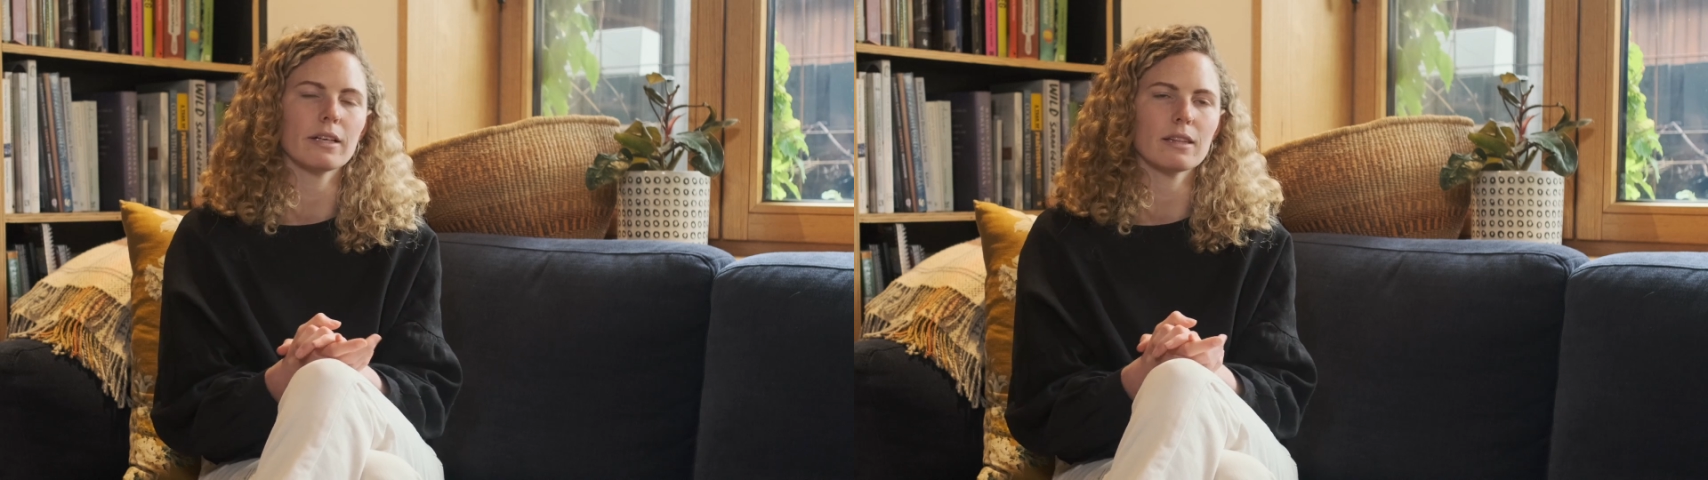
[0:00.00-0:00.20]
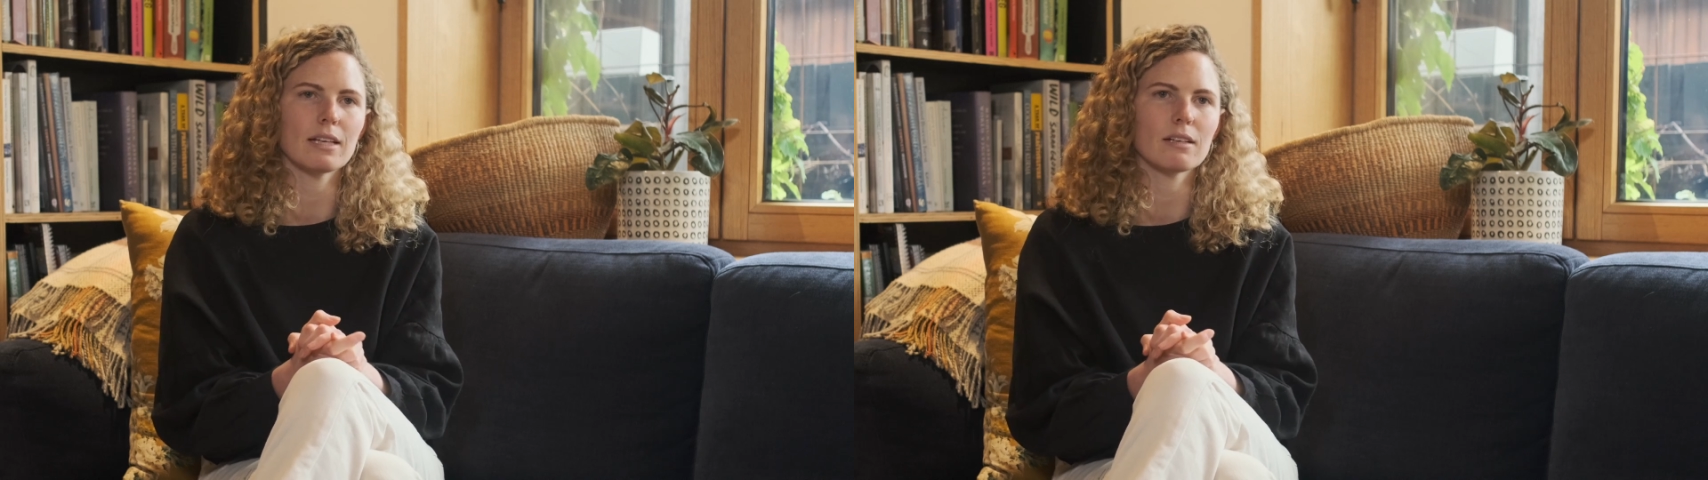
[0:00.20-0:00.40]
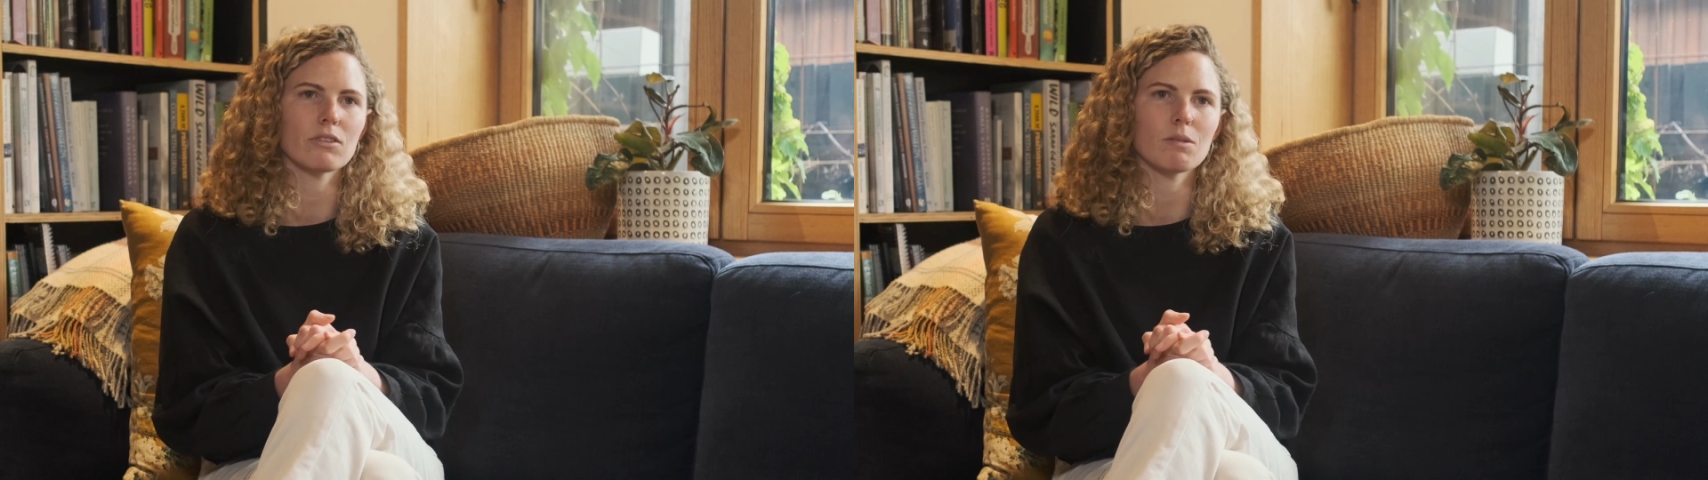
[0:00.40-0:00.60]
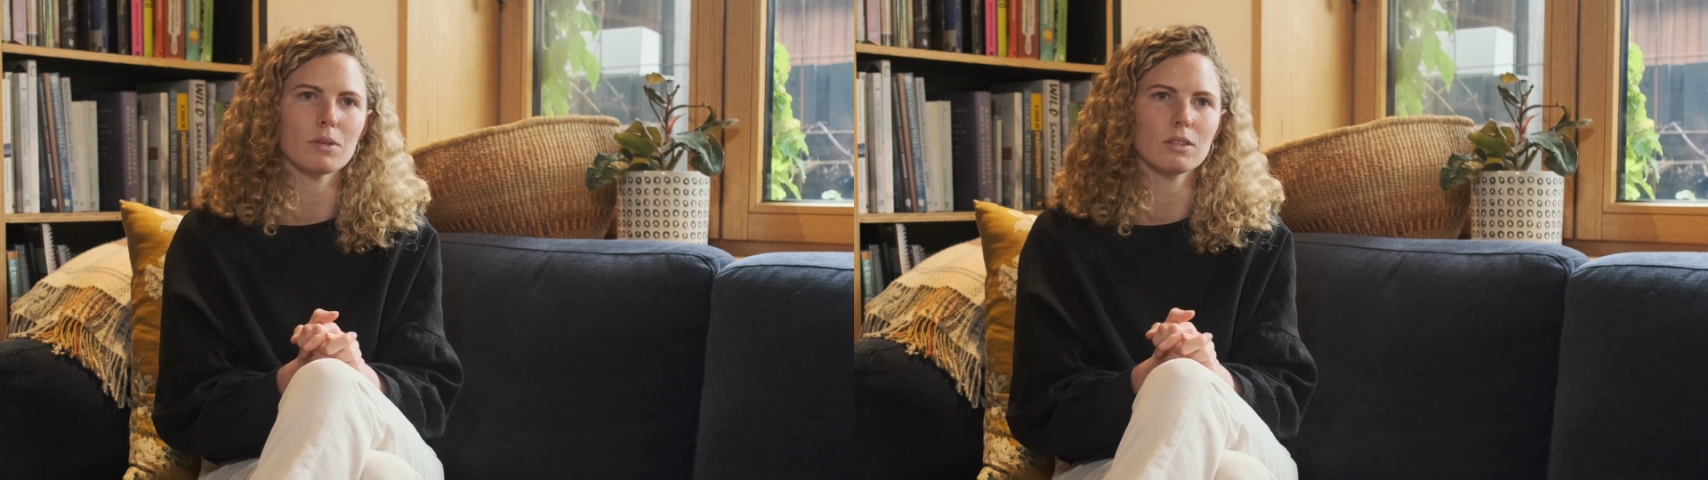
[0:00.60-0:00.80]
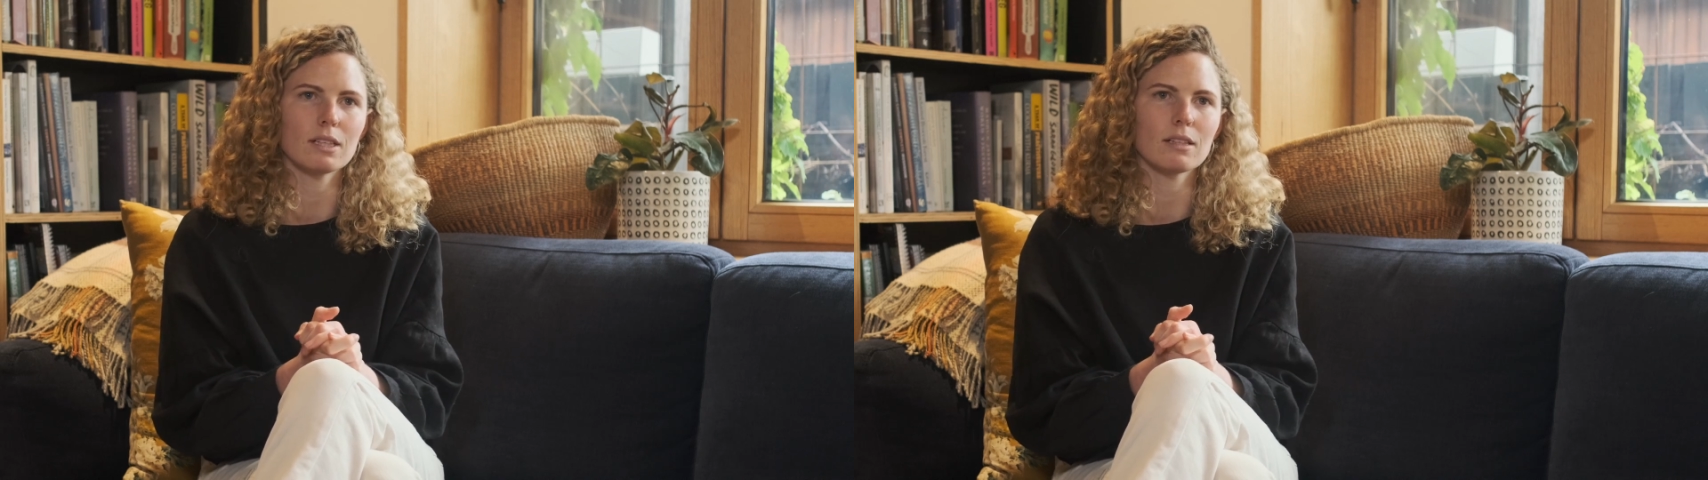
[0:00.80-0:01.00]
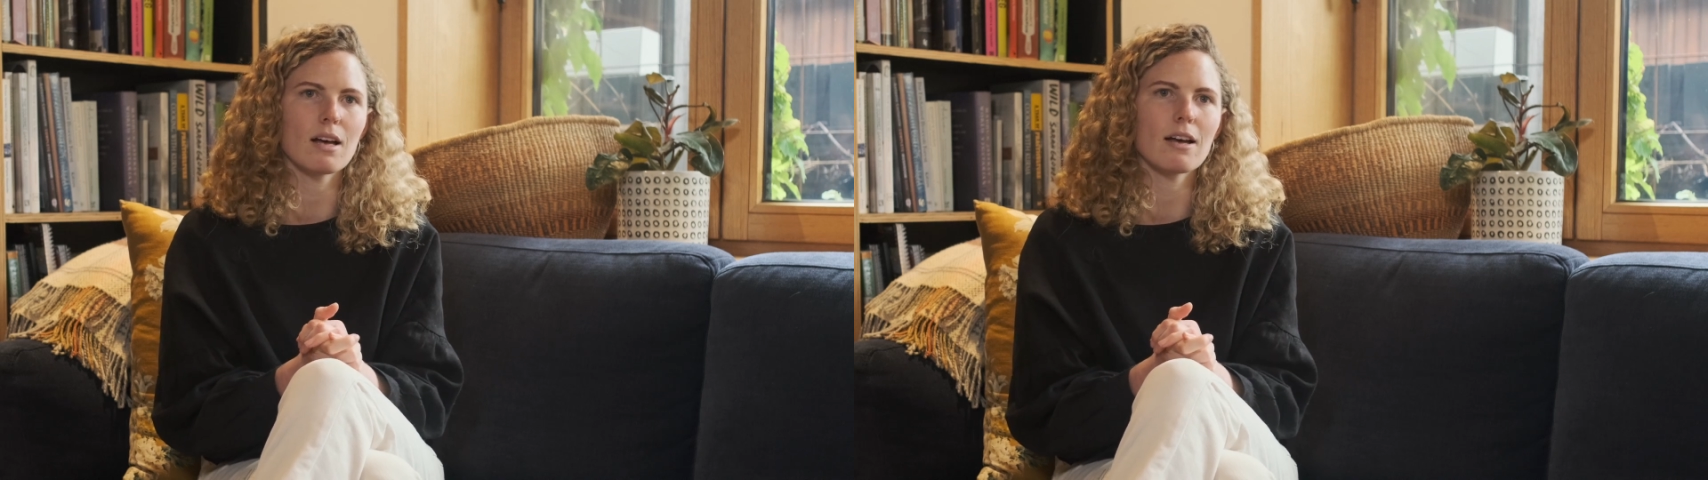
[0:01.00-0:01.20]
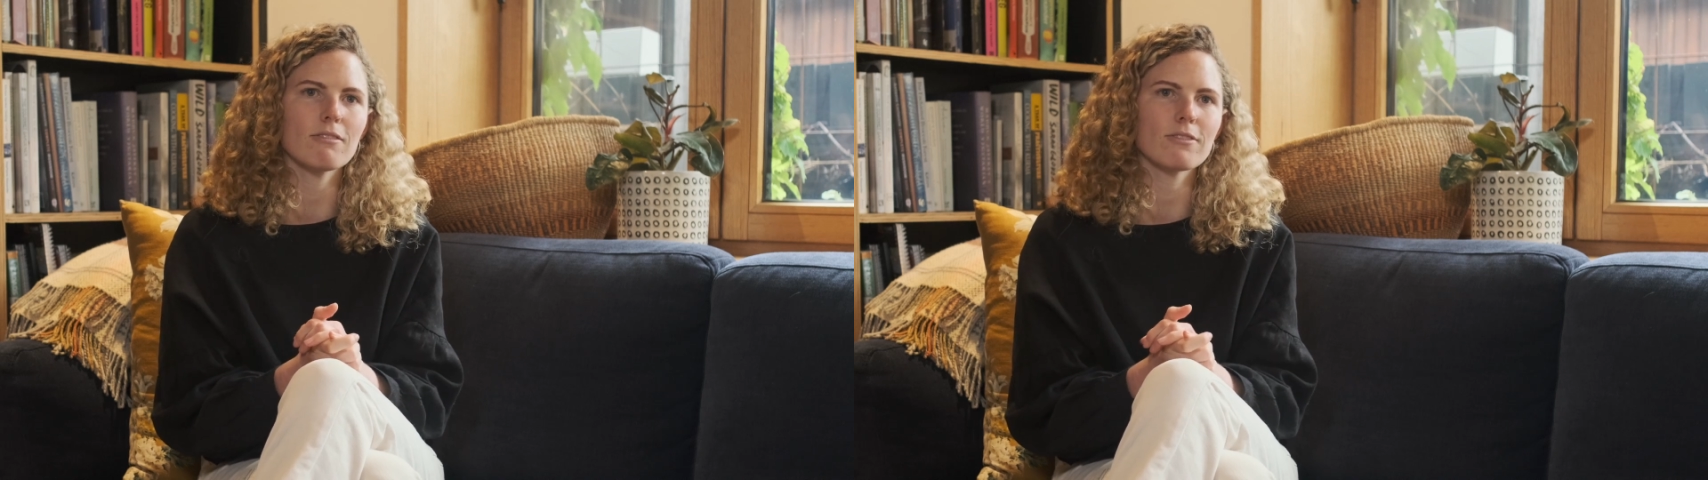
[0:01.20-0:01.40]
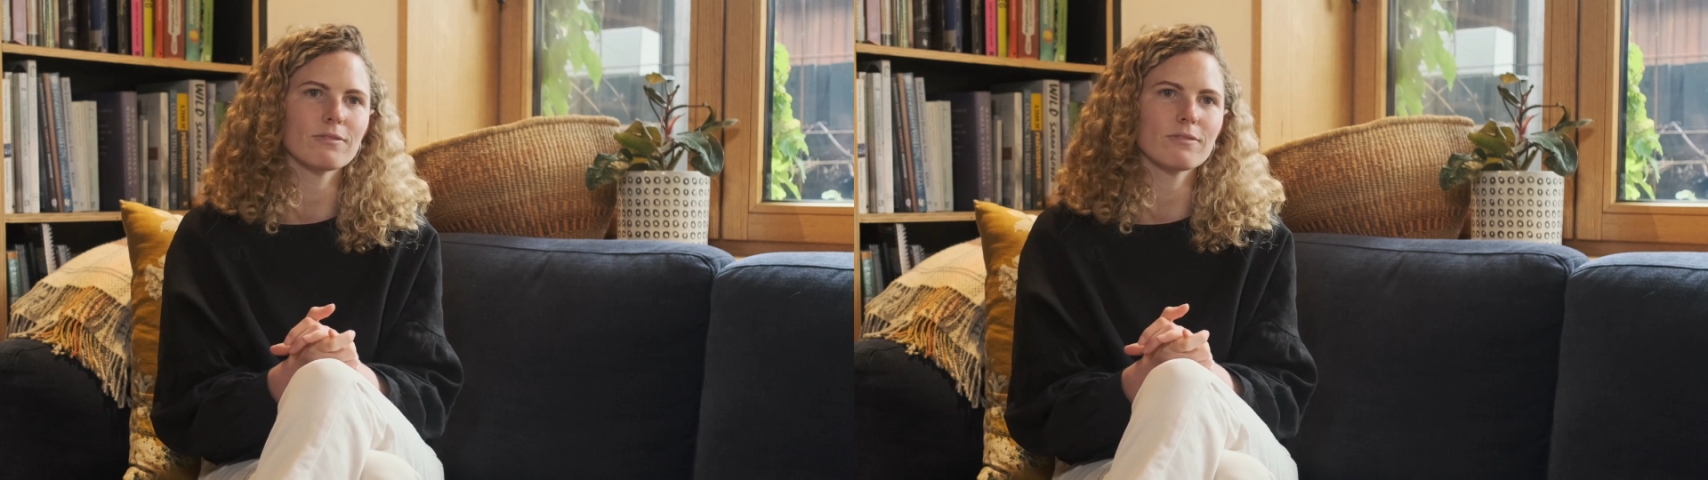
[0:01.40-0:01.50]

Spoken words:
at the end of the building life.